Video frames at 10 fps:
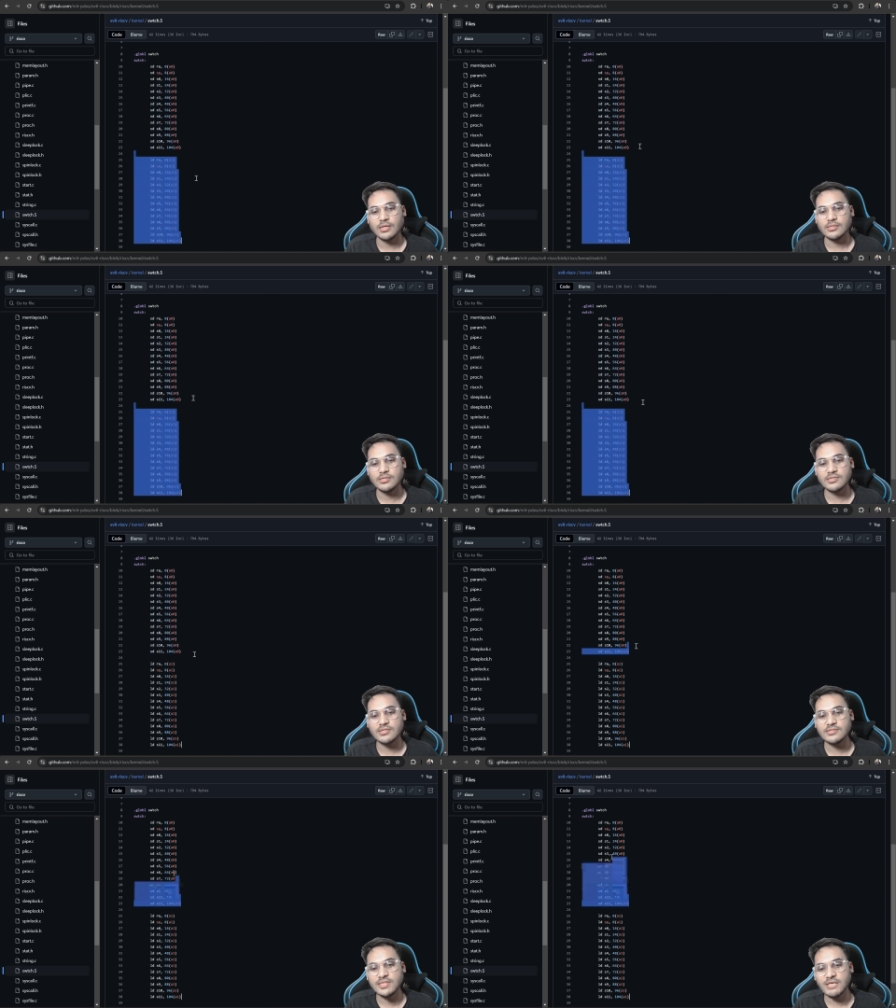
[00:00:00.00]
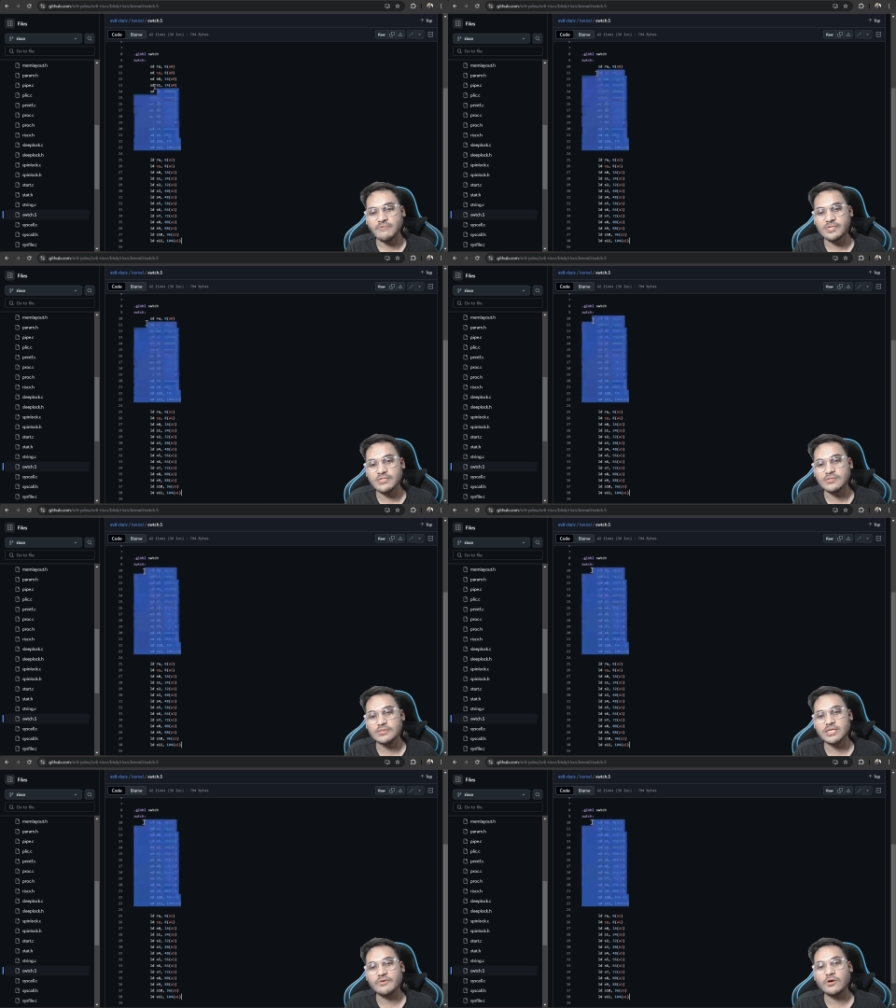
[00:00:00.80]
This is the
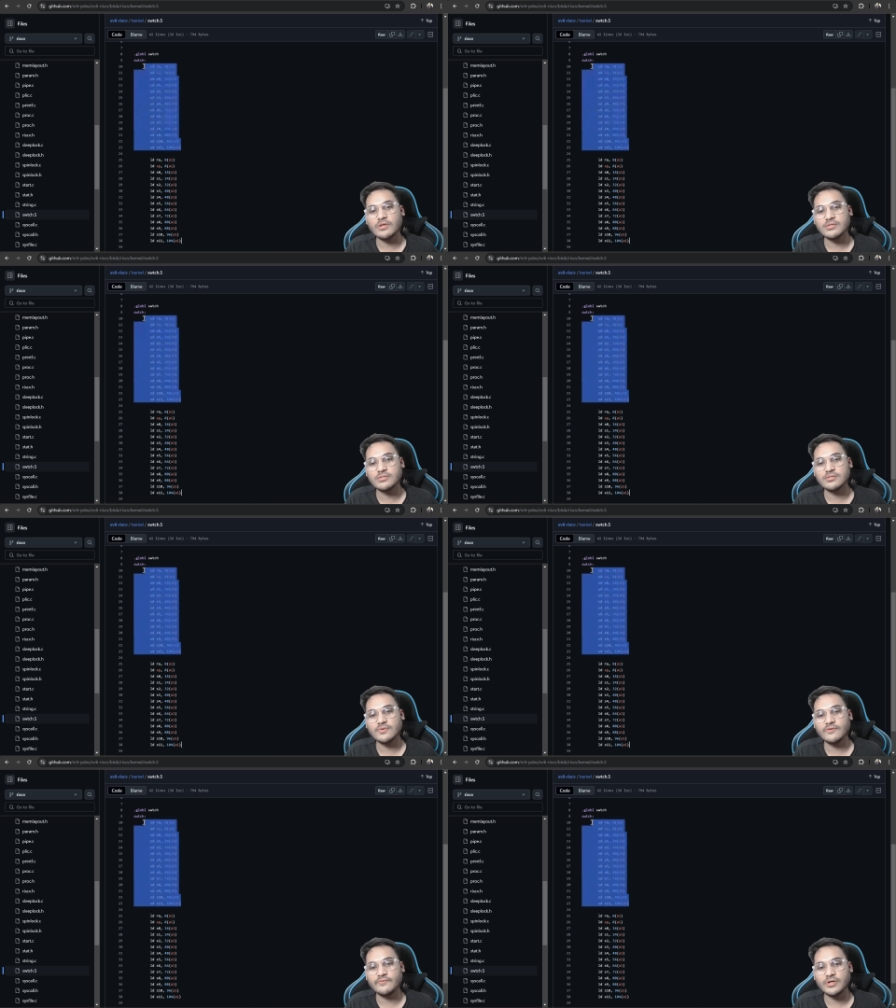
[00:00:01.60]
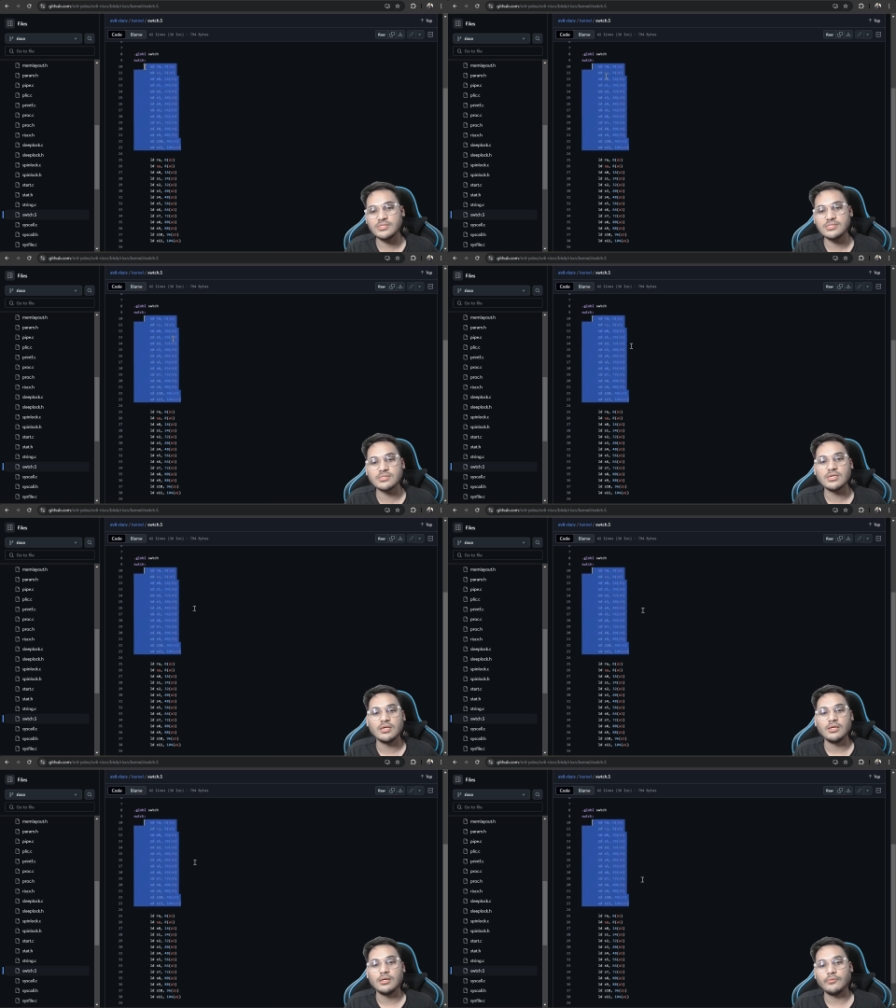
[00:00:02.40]
saving of registers for the first
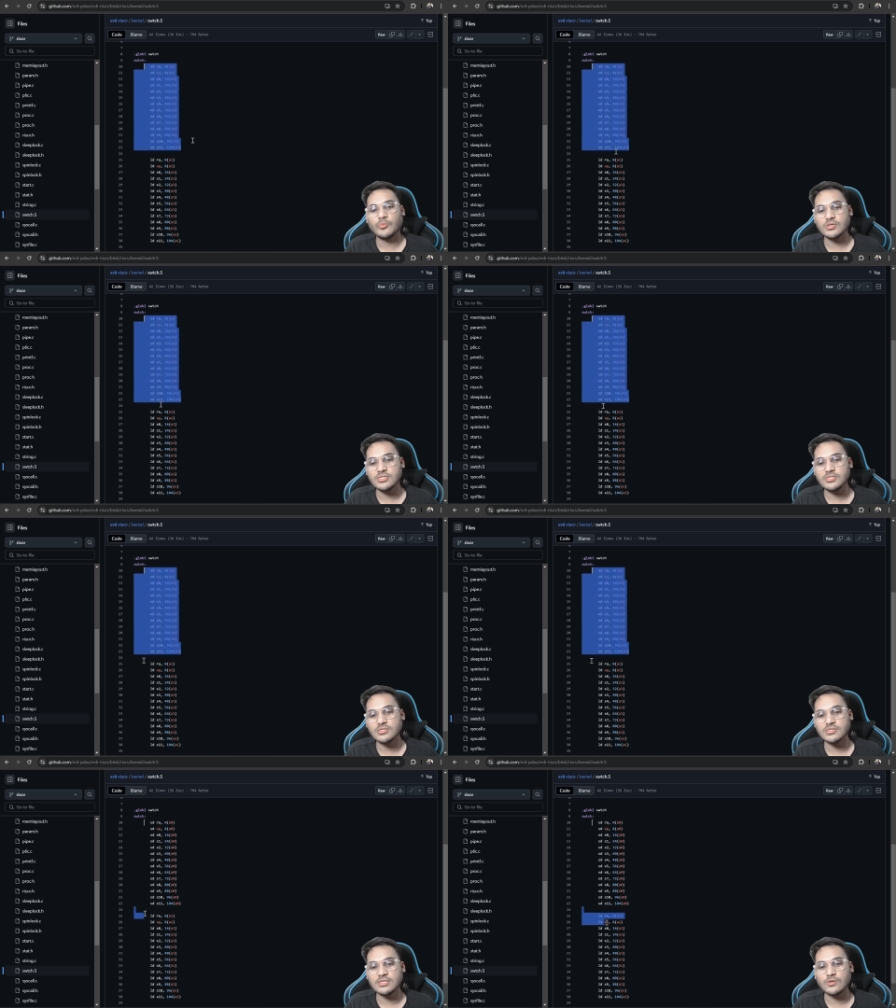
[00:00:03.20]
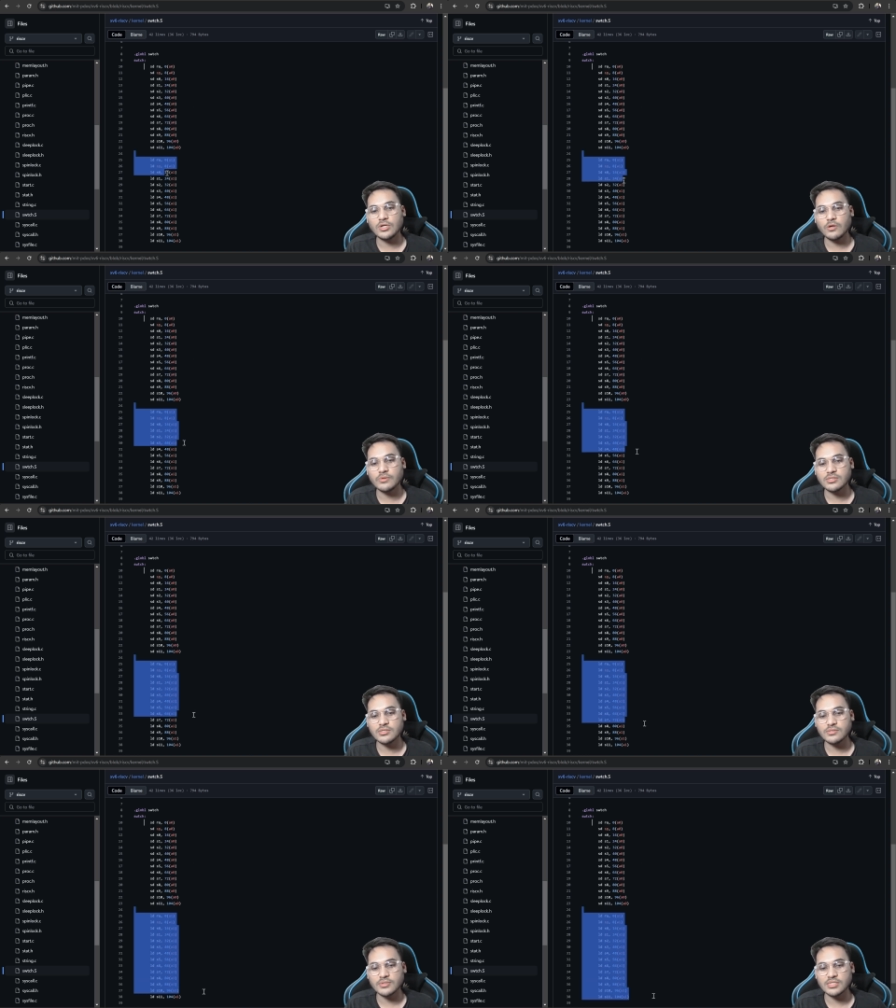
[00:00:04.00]
process. This is the loading of
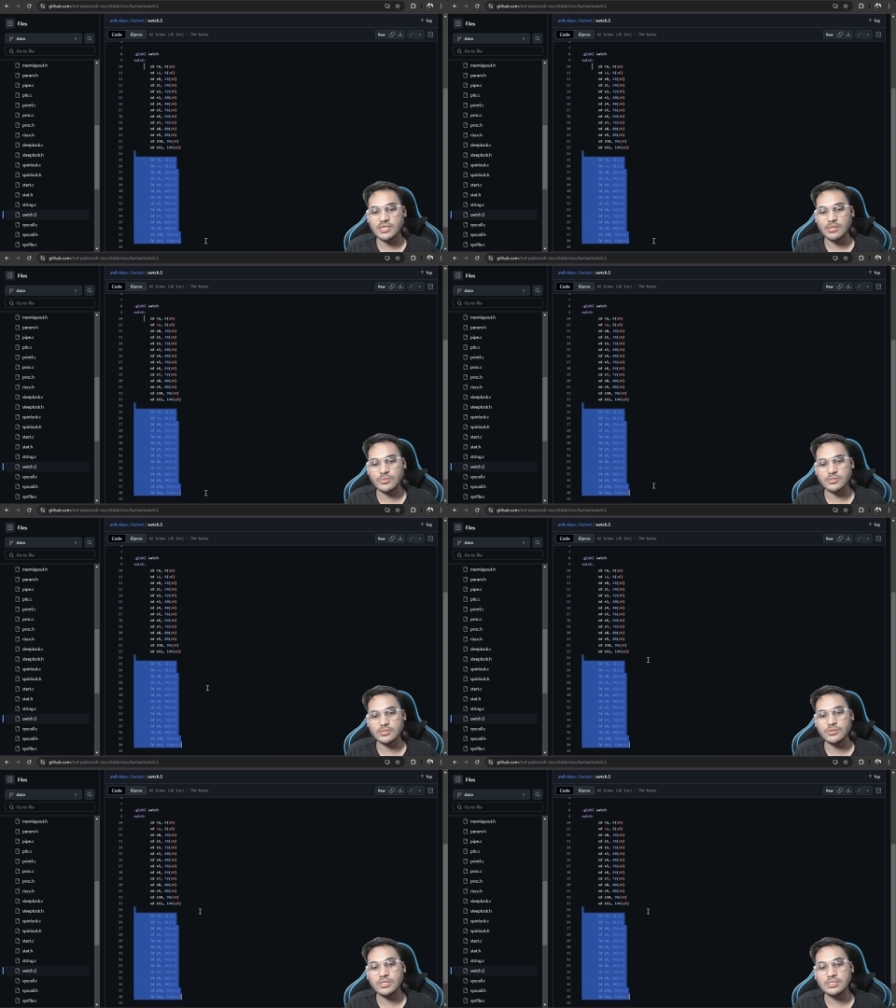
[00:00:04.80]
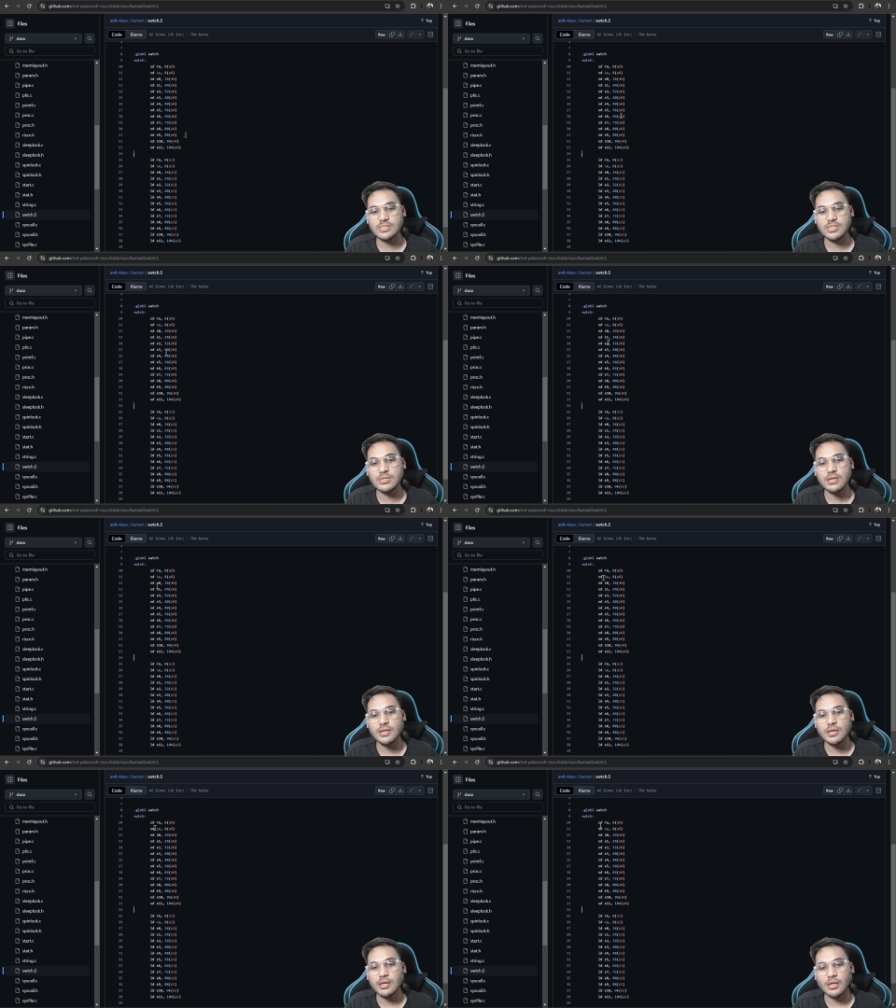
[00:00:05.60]
registers for the second process. So you can see
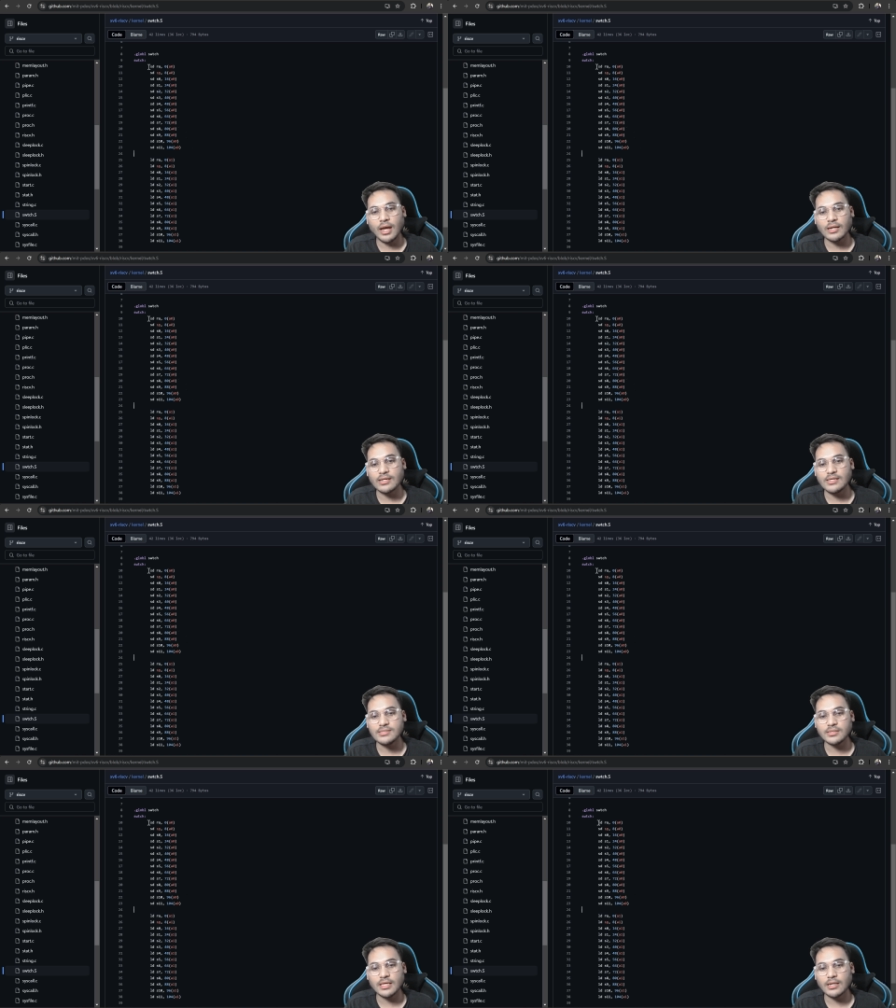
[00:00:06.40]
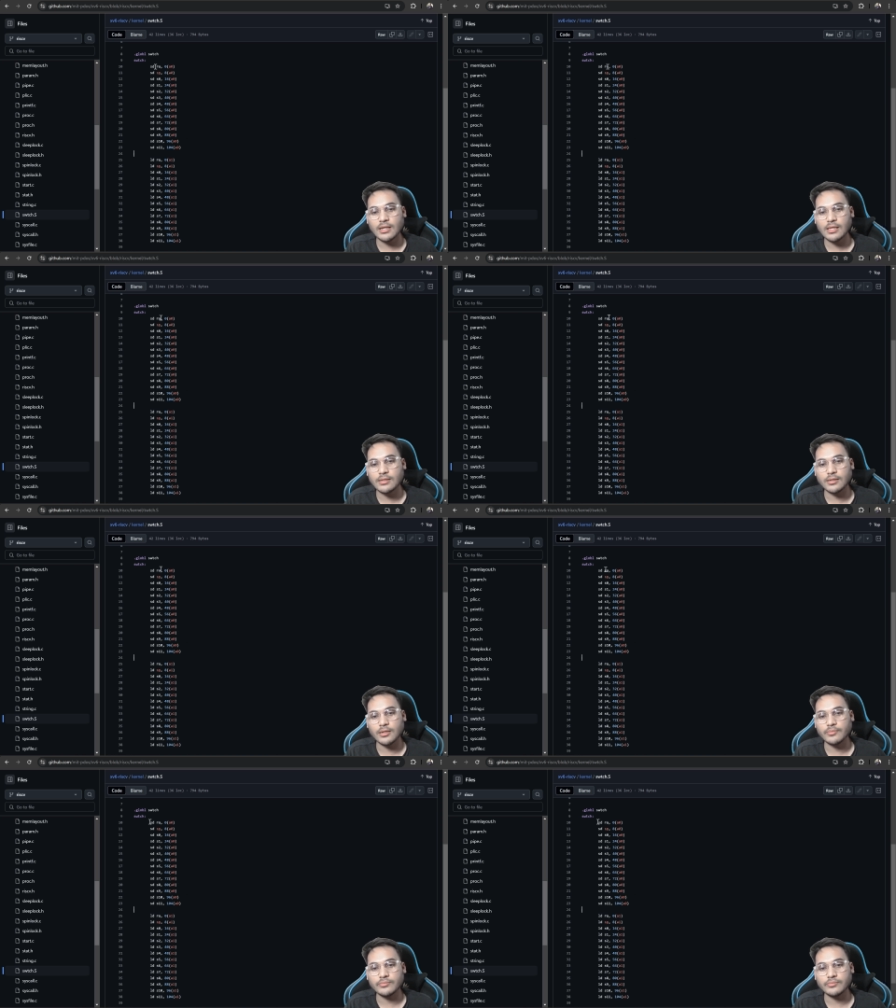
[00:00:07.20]
at least there are like uh,